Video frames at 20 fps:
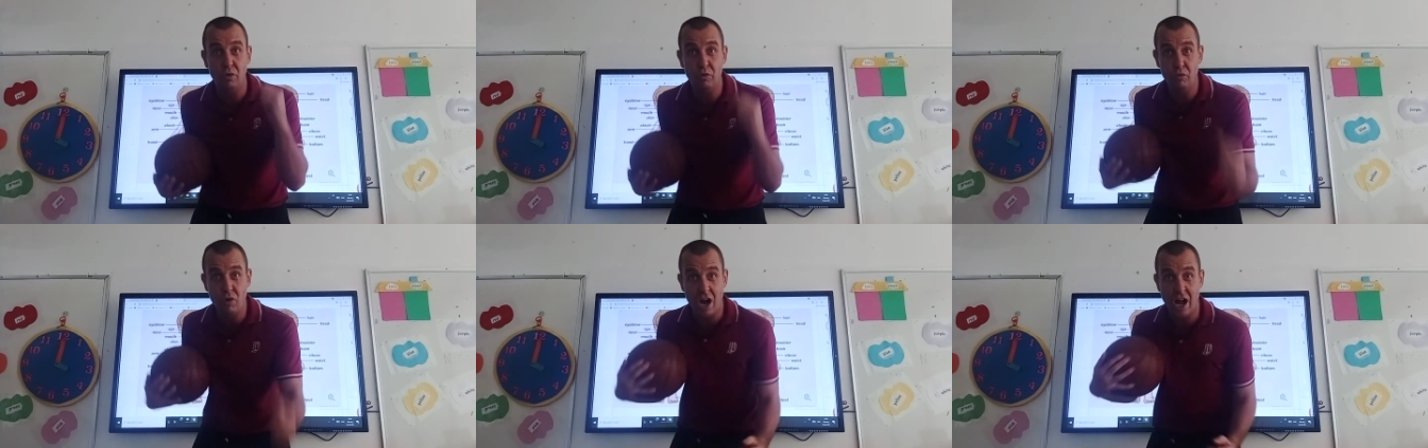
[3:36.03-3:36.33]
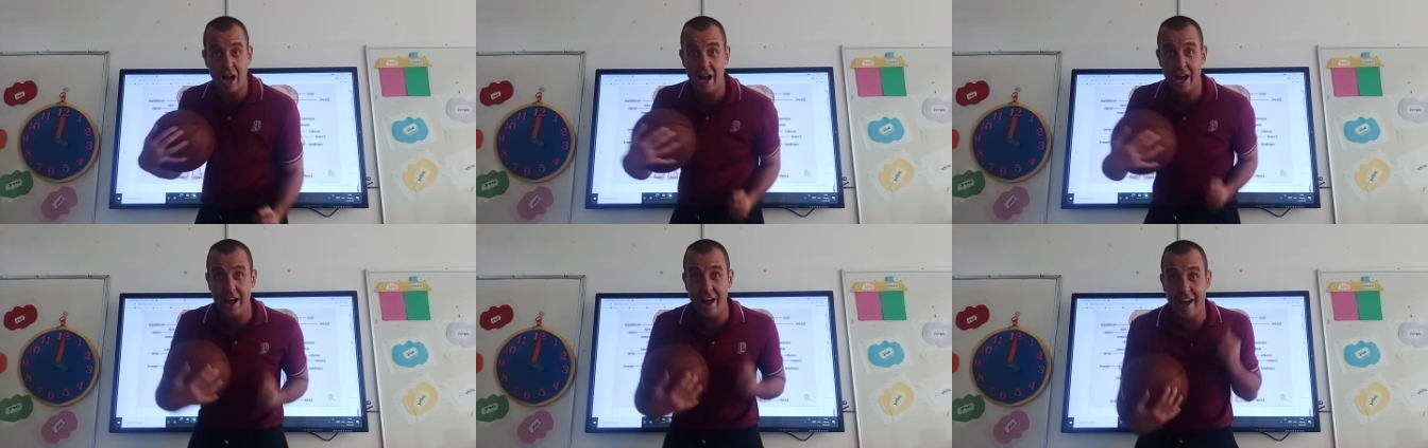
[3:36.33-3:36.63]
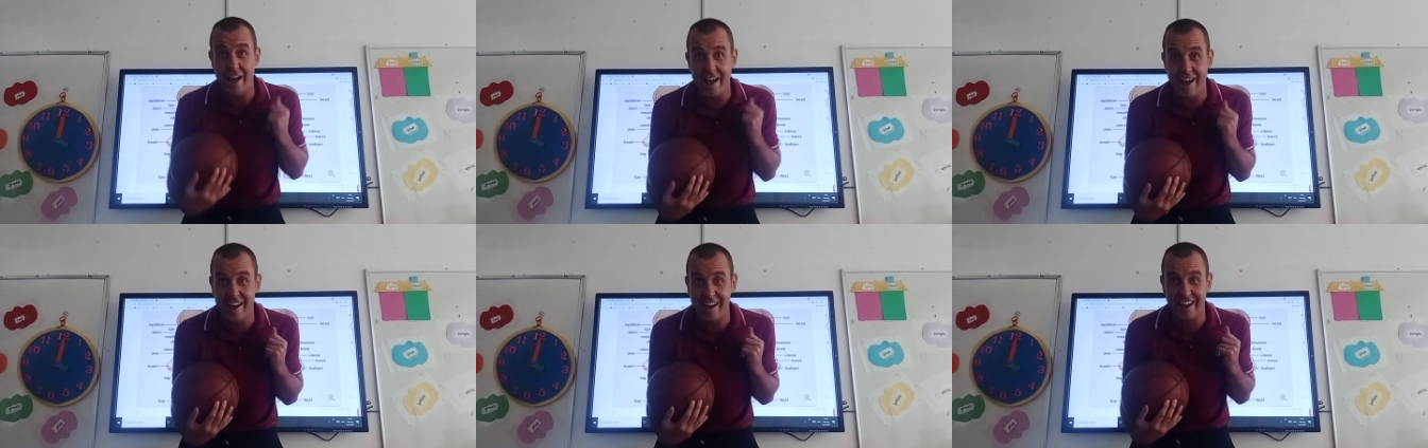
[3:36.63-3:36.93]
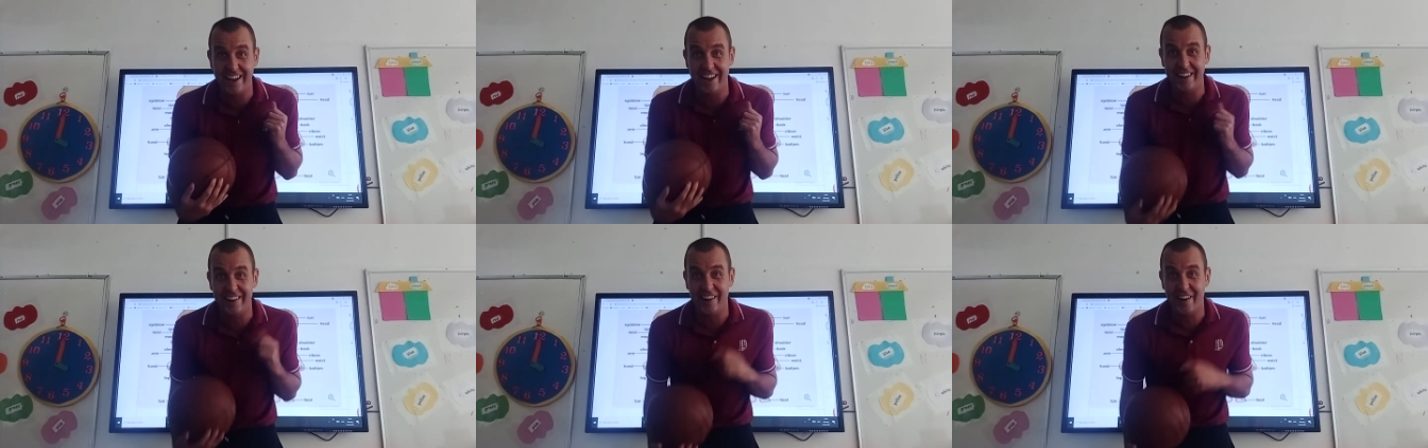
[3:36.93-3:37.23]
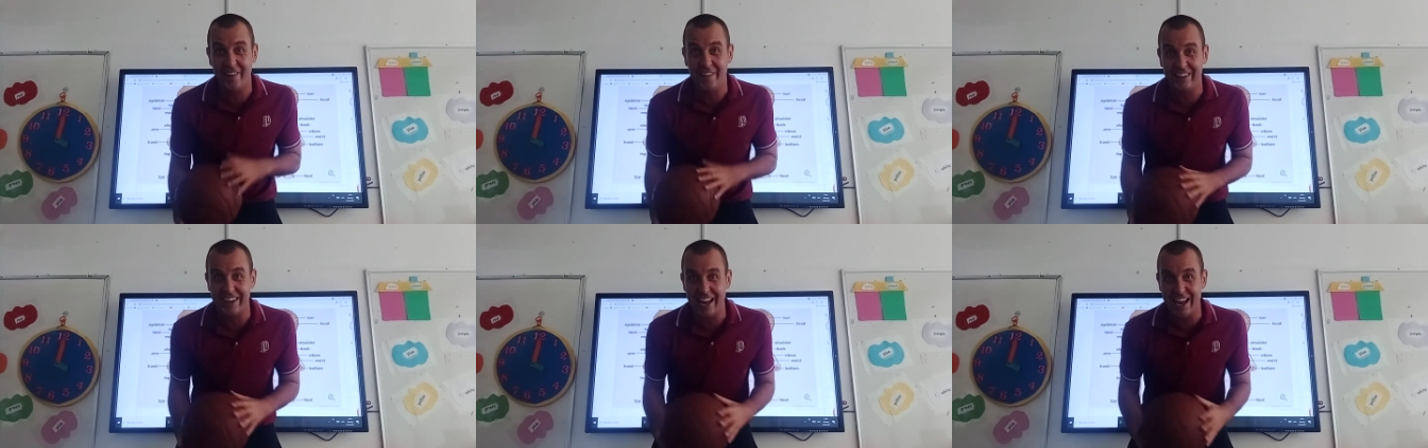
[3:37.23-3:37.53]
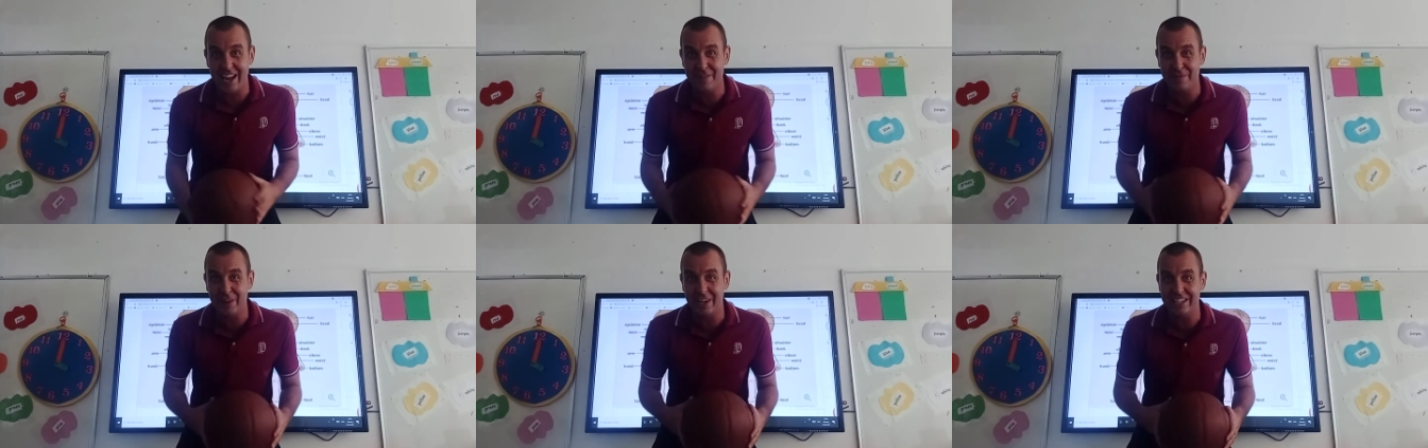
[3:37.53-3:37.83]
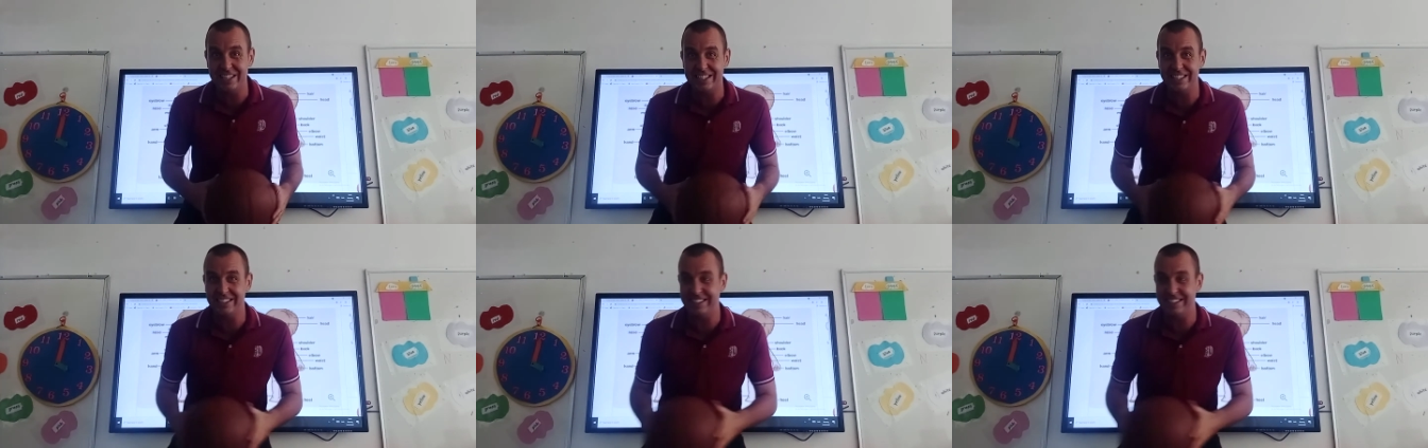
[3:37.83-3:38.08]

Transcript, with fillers: run. Okay, boys and